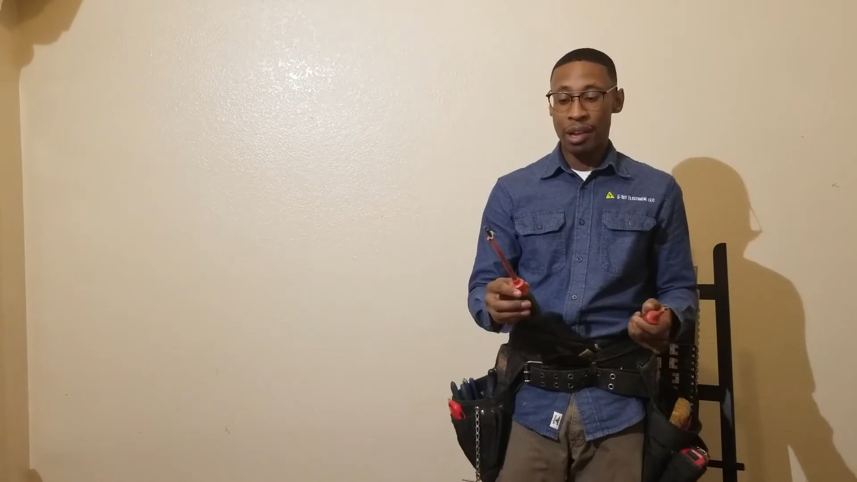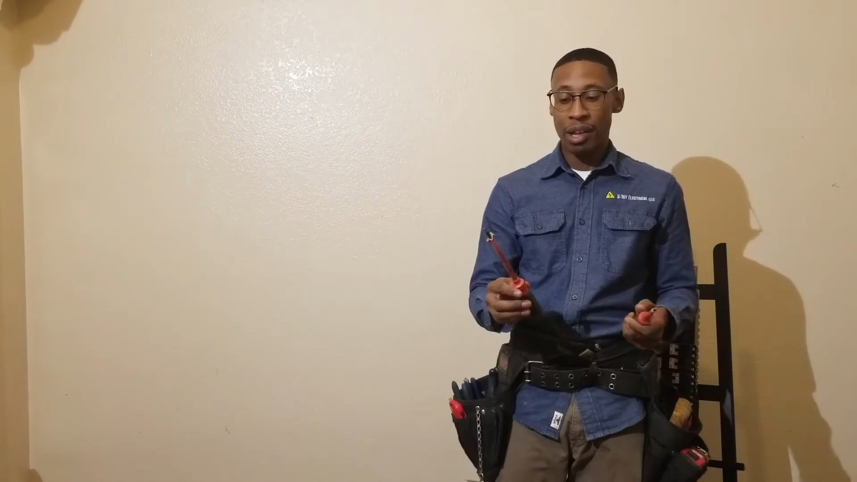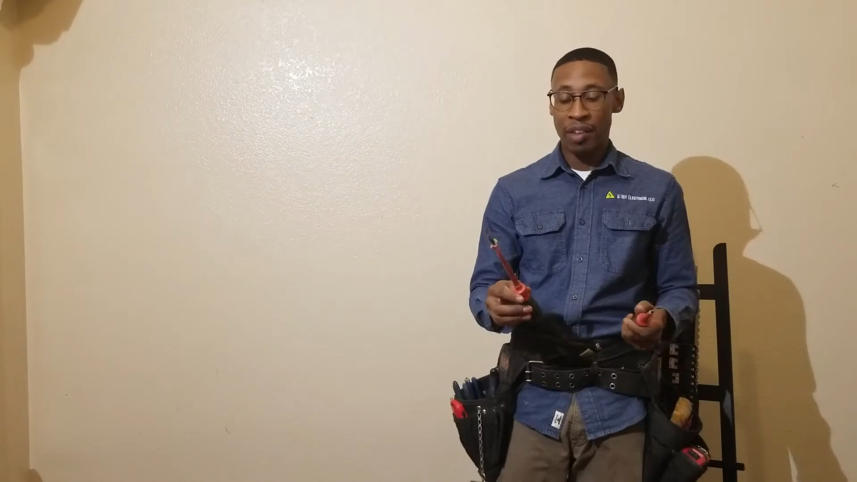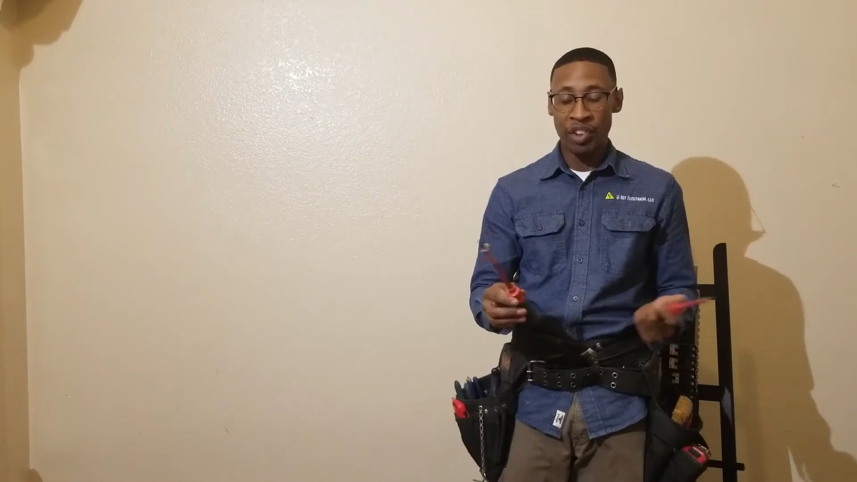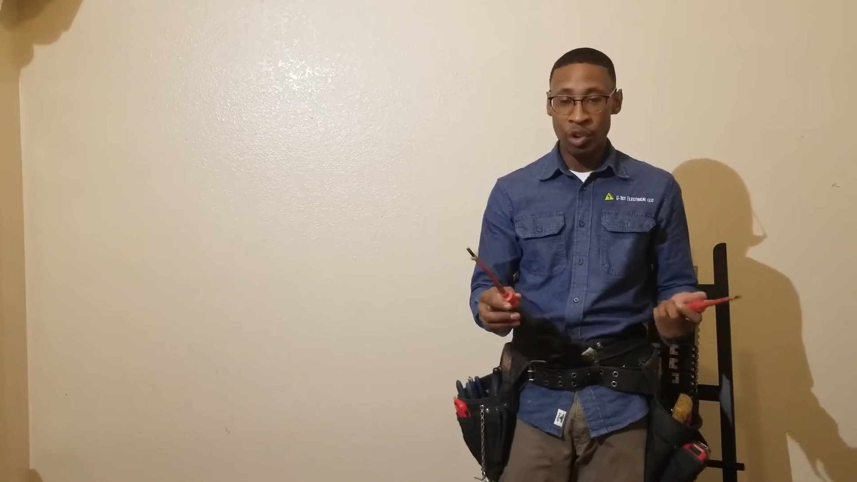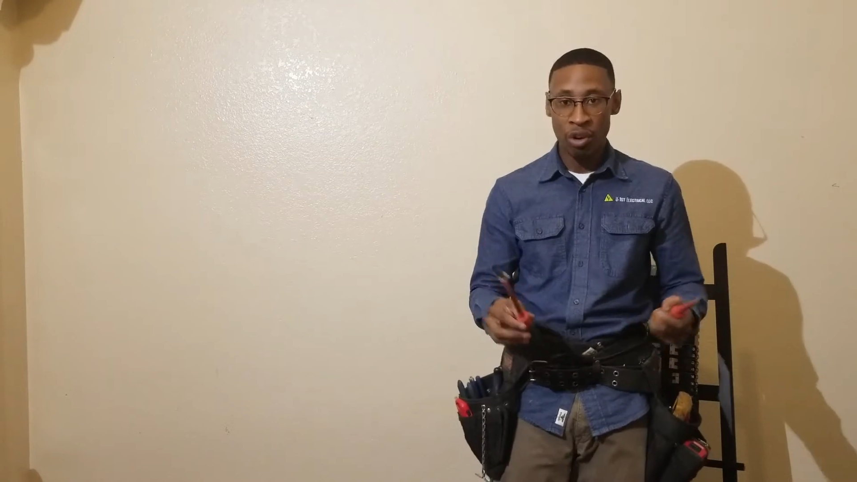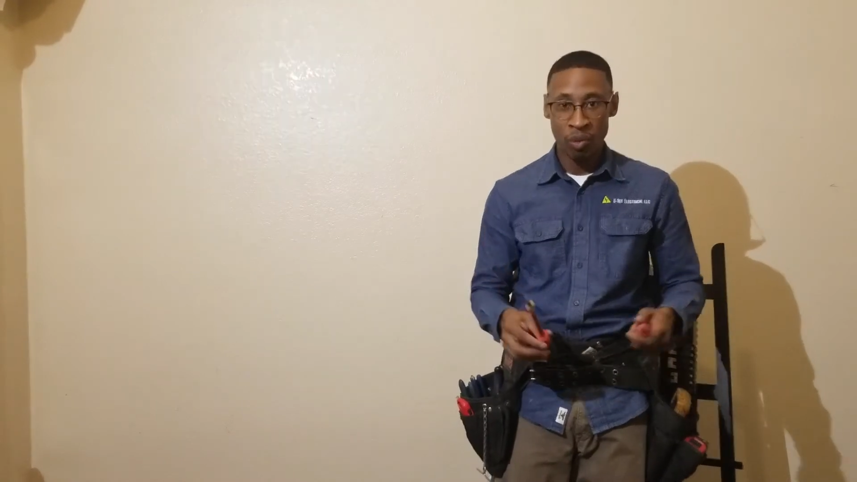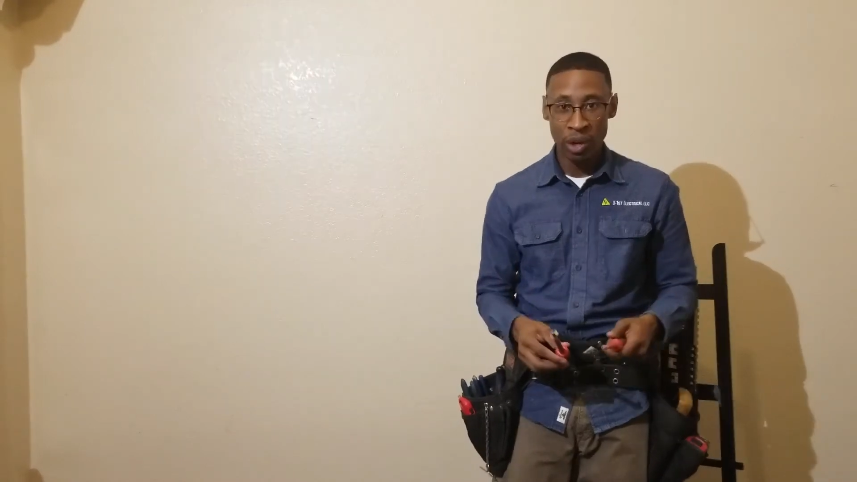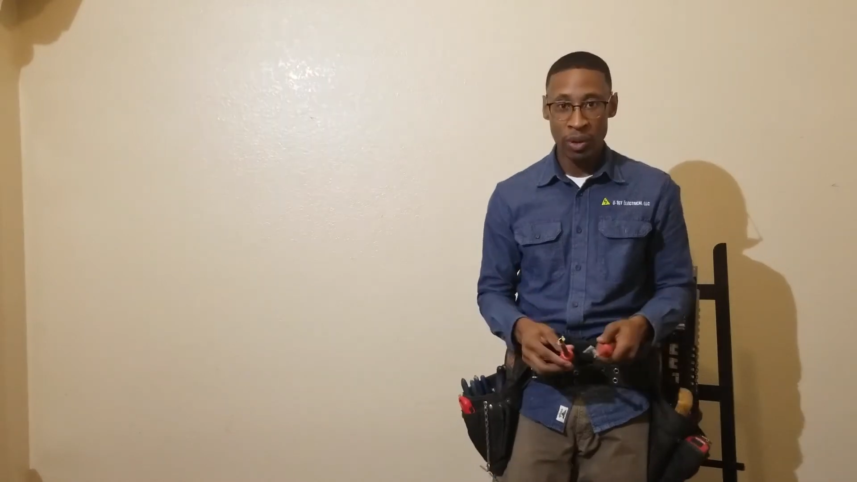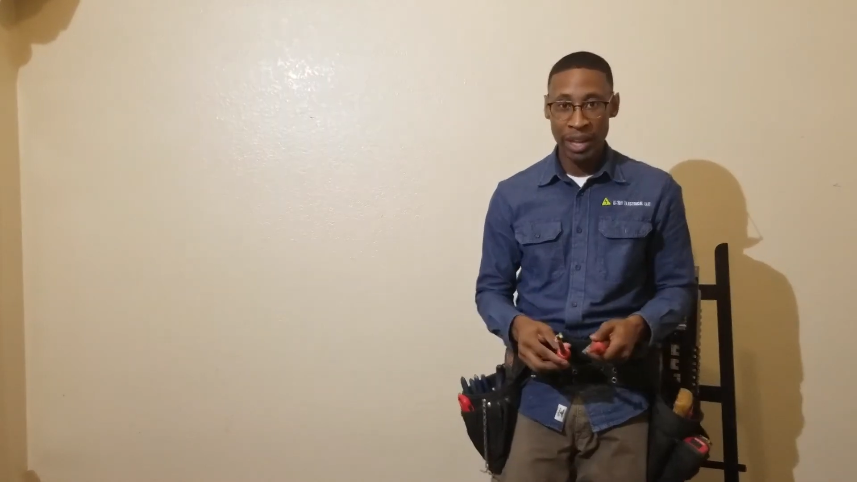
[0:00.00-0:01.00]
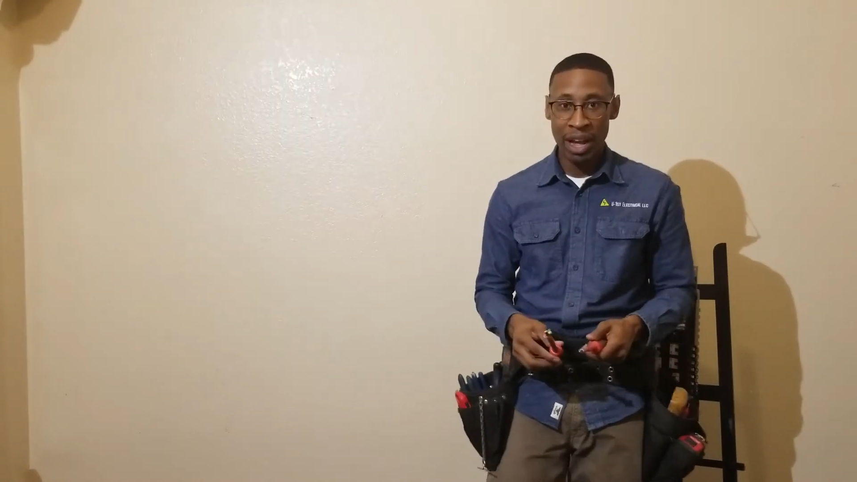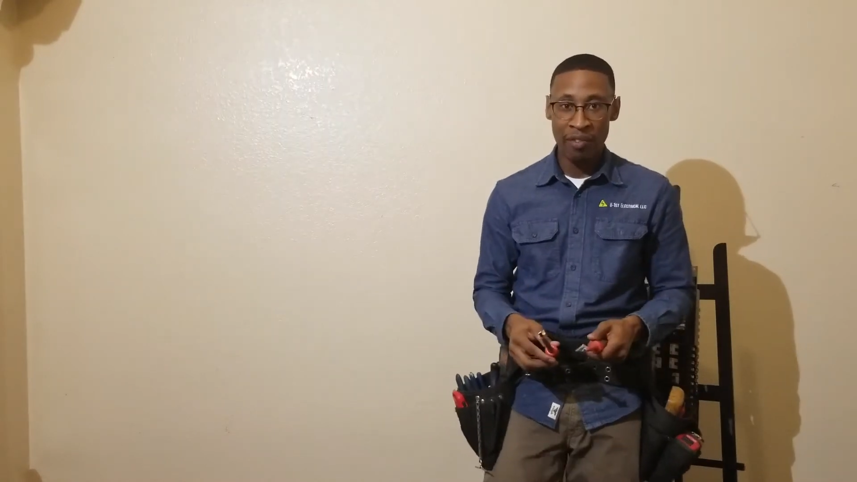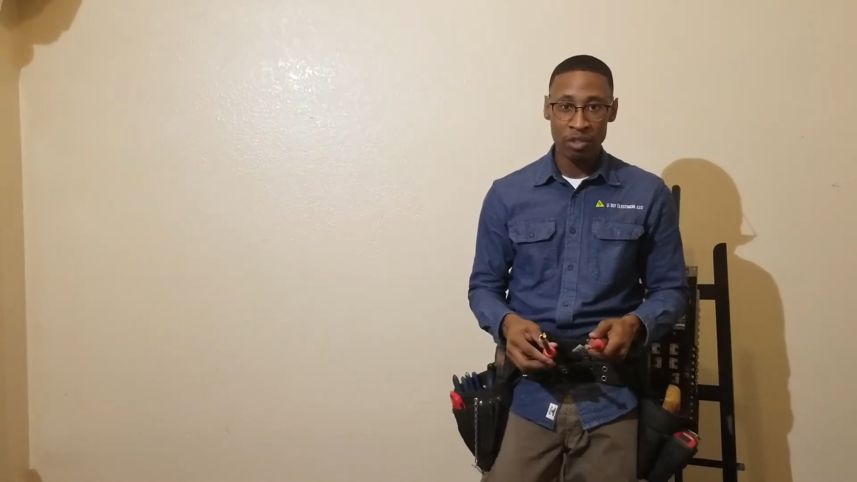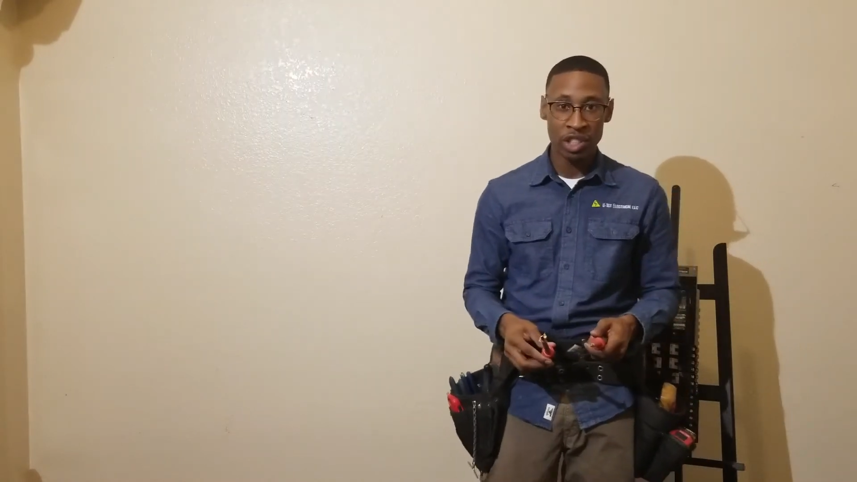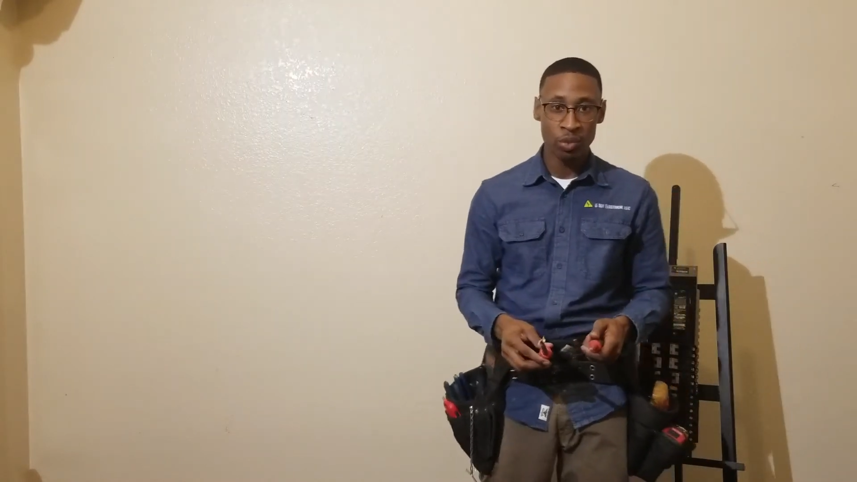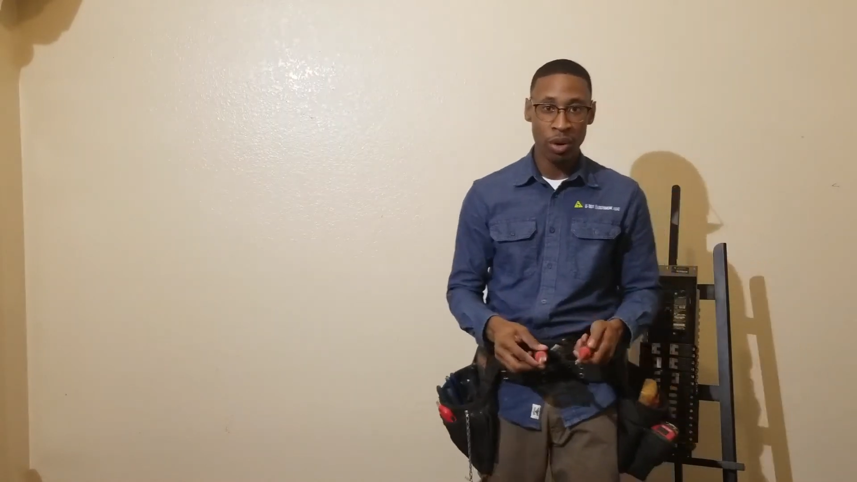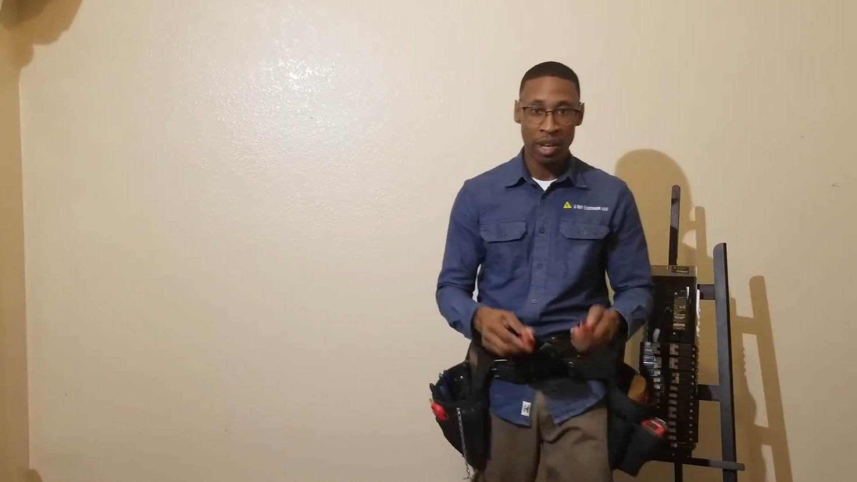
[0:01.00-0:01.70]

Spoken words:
if you're doing really, really high voltage work,